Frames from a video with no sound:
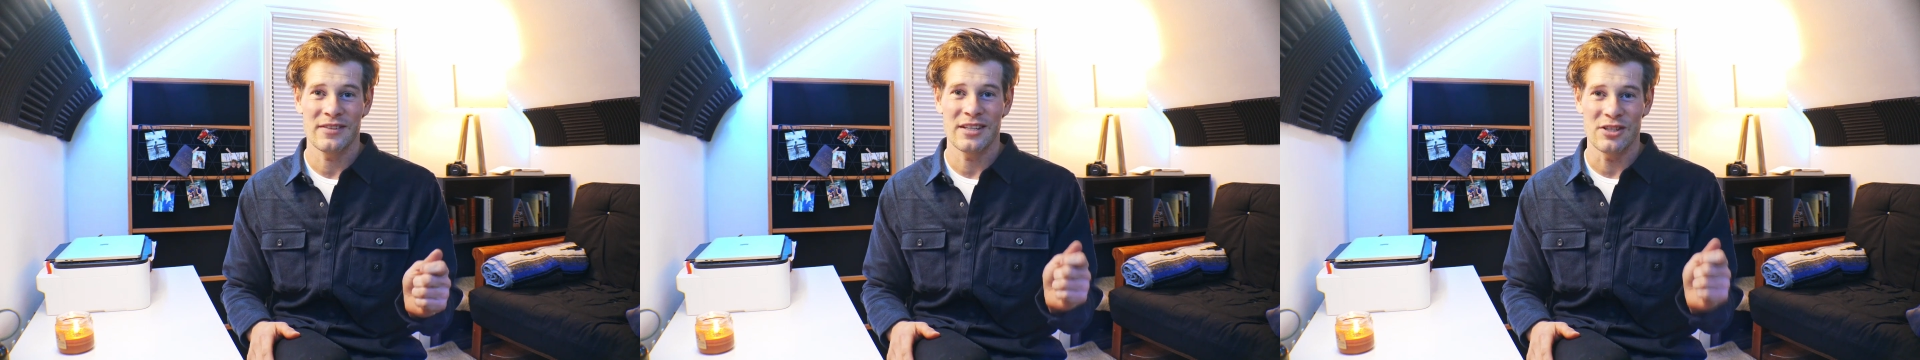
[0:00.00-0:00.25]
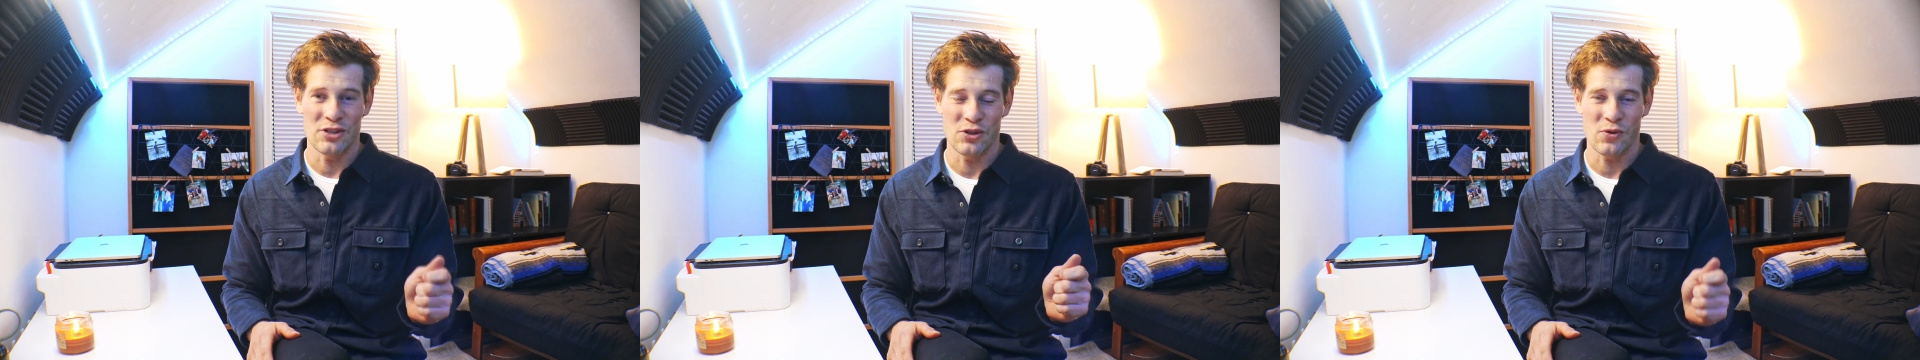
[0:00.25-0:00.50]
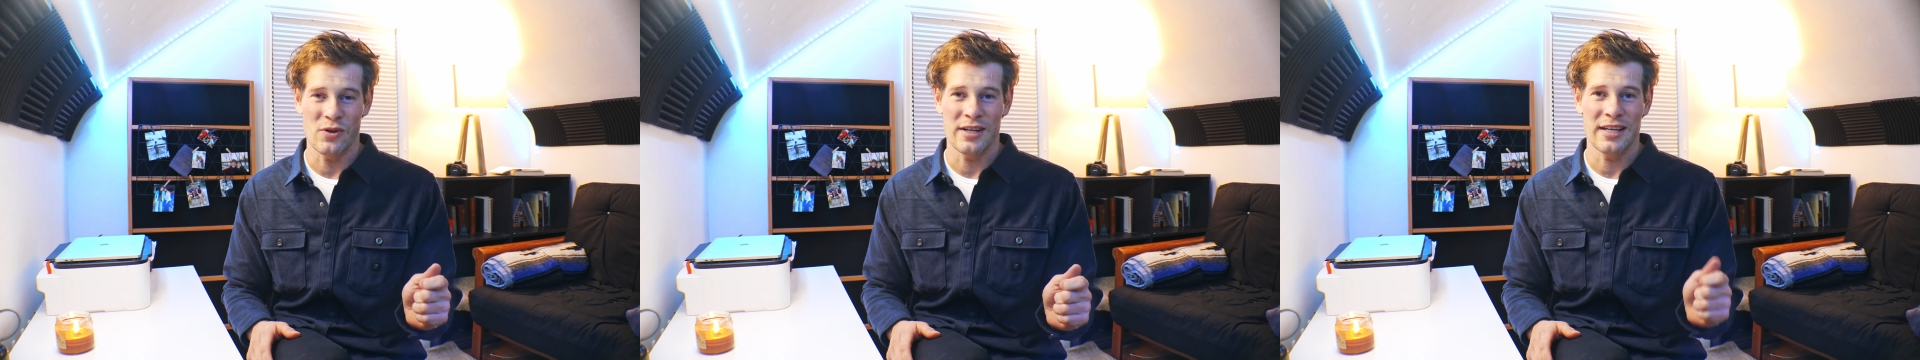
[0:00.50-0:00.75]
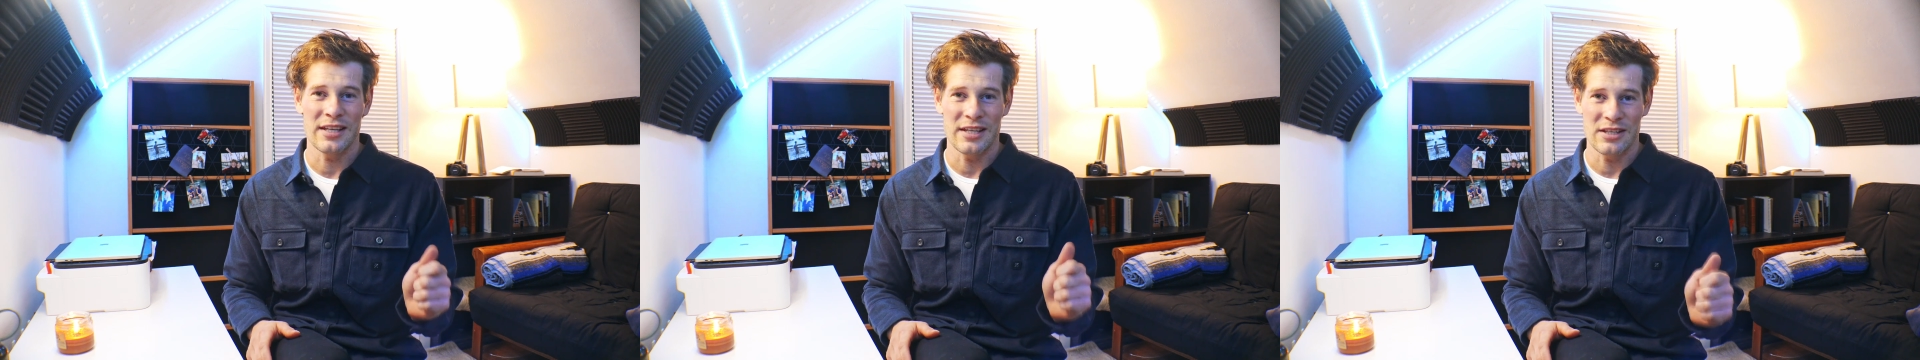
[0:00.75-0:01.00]

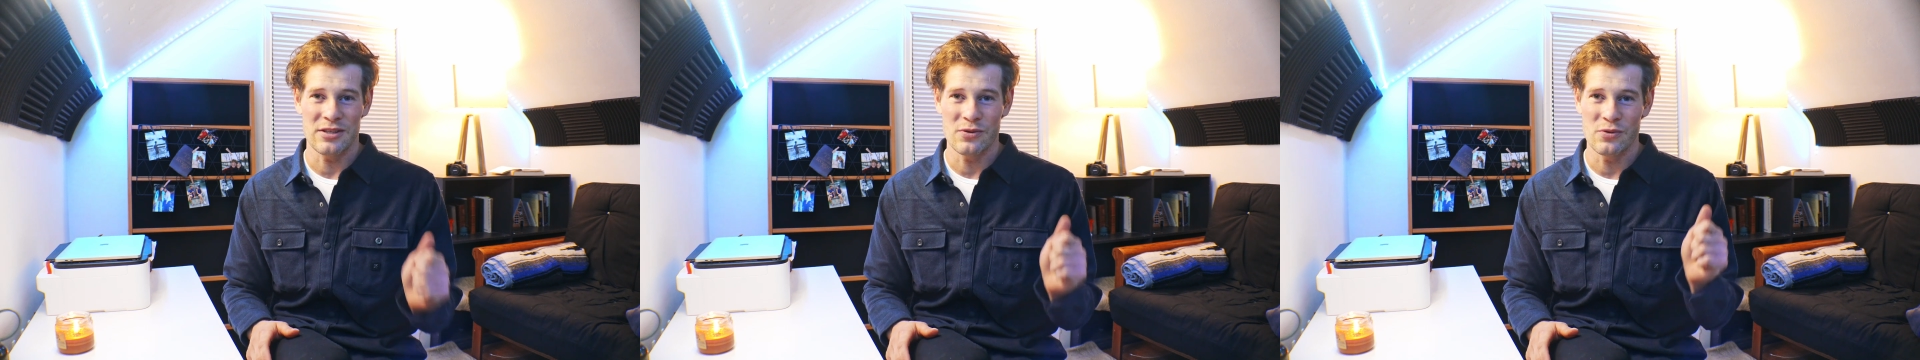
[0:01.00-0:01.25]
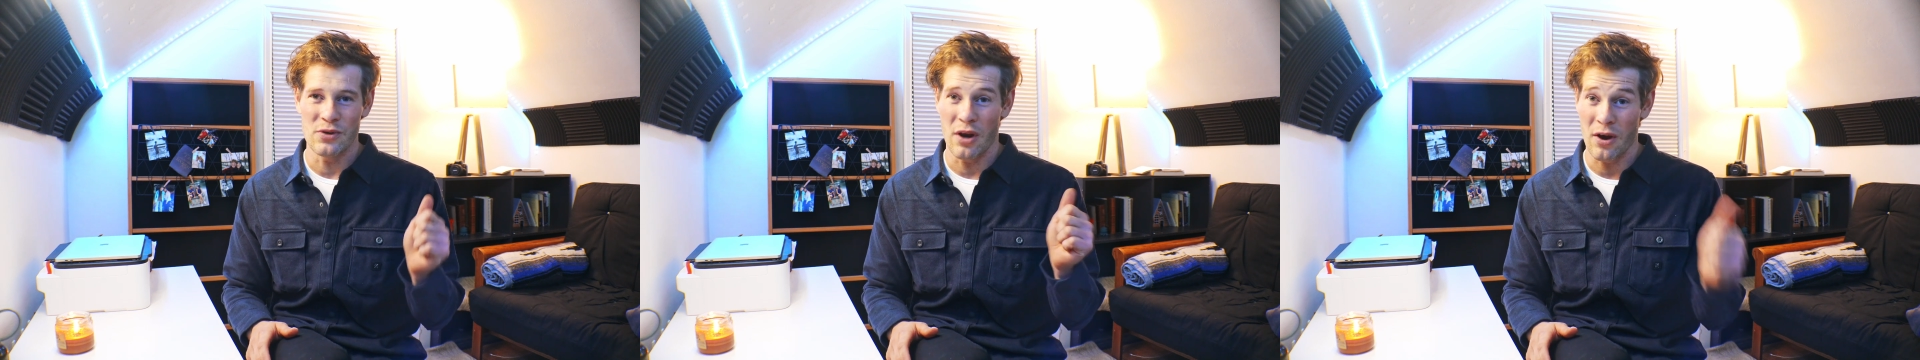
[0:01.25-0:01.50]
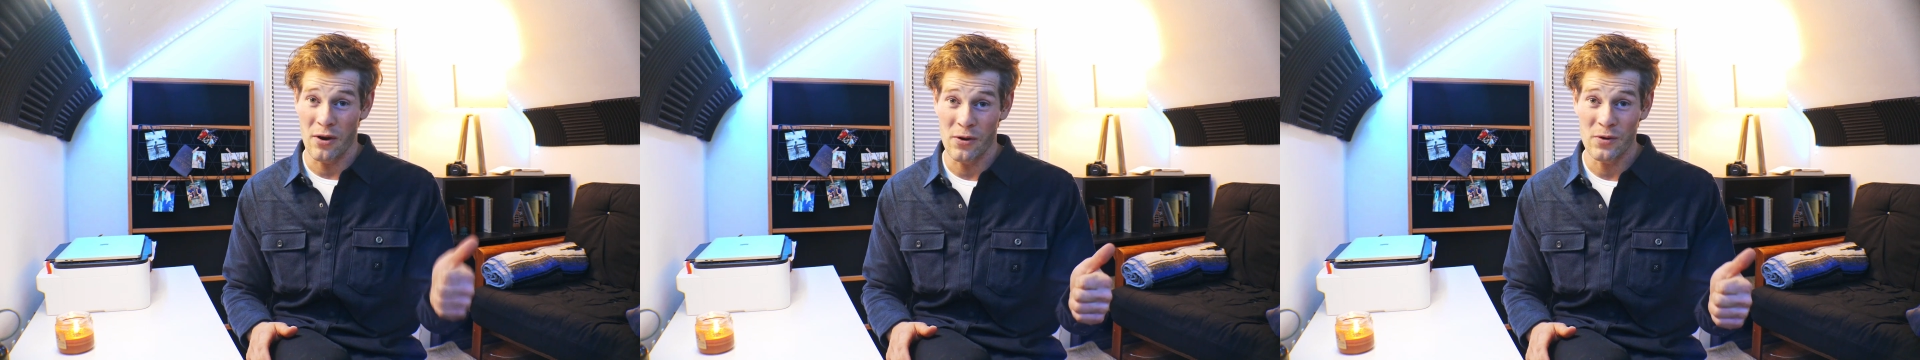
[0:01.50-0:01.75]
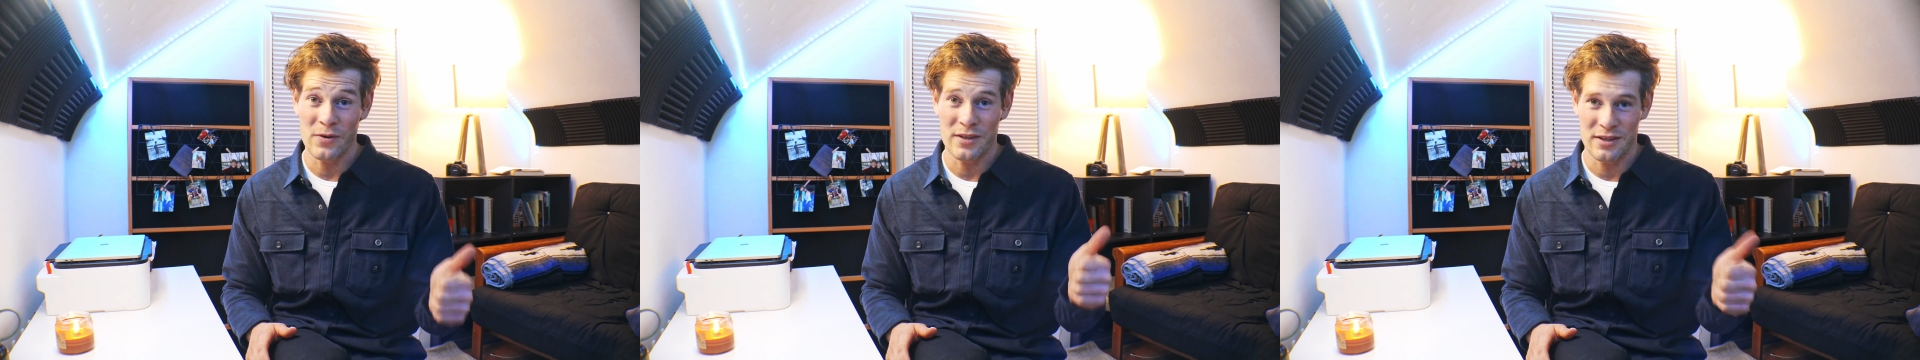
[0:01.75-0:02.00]
enjoy and that you
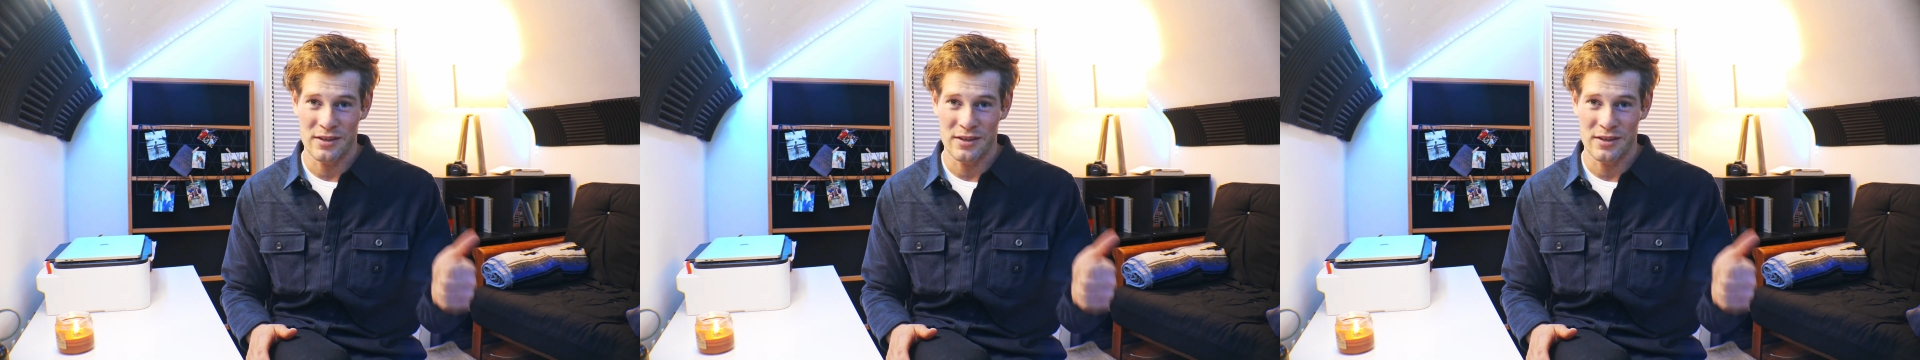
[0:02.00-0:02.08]
know